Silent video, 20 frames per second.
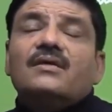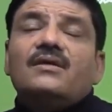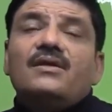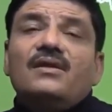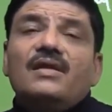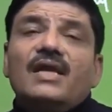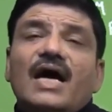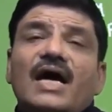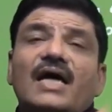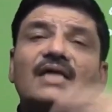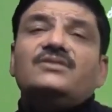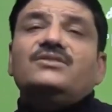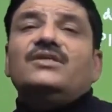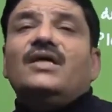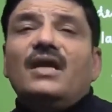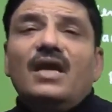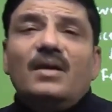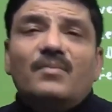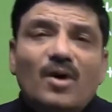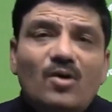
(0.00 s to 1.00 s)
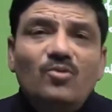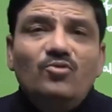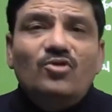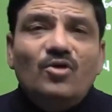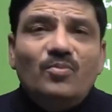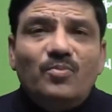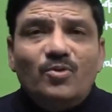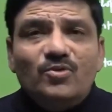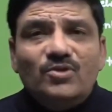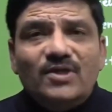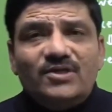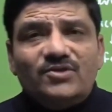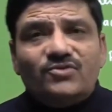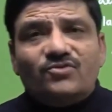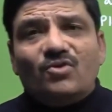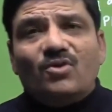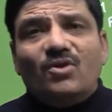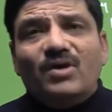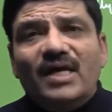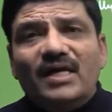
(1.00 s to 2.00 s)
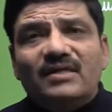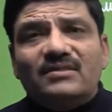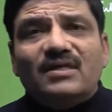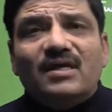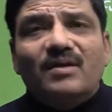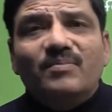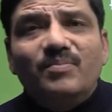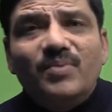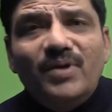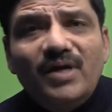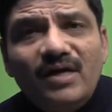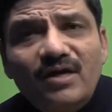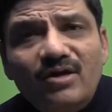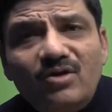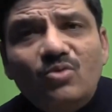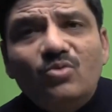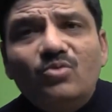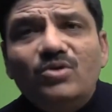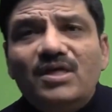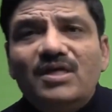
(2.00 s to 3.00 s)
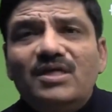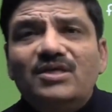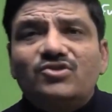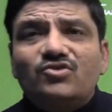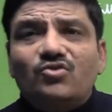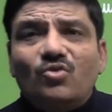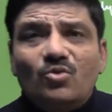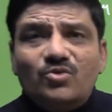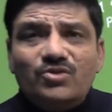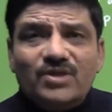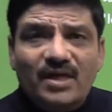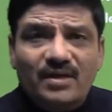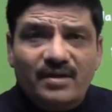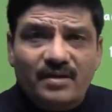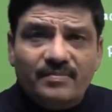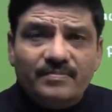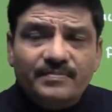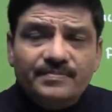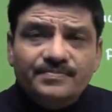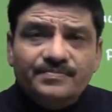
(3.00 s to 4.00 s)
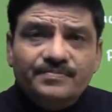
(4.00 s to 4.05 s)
larger amount of progesterone as compared to the estrogen.